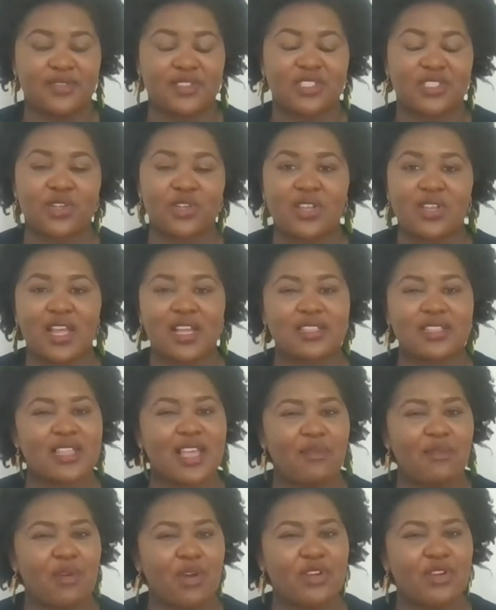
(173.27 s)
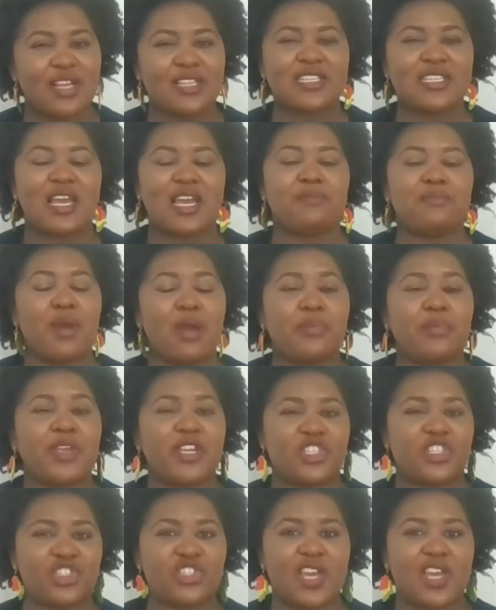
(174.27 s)
So that around that time,
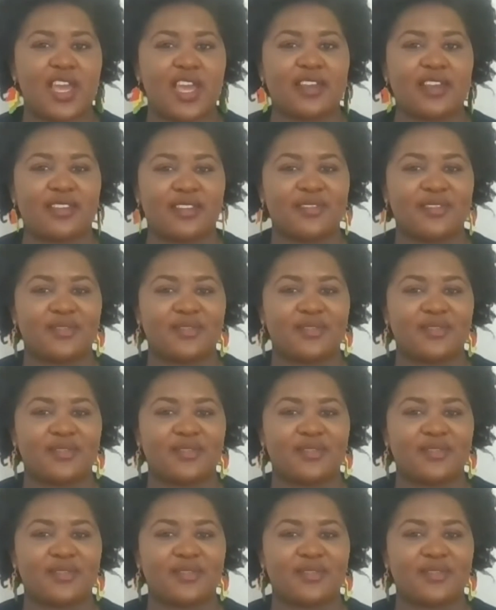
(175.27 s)
probably age 10.